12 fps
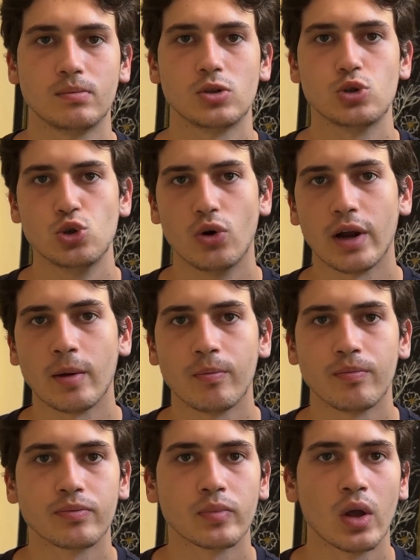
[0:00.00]
Sorry.
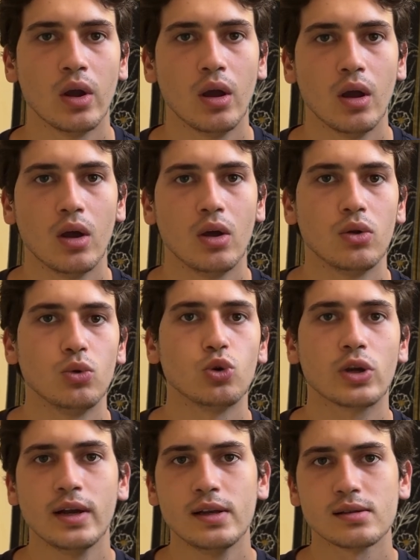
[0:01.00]
You
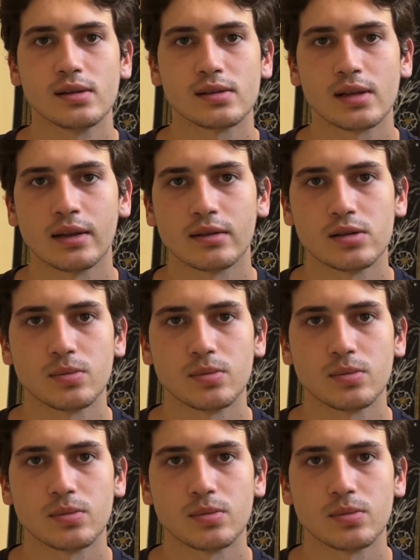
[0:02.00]
can easily send this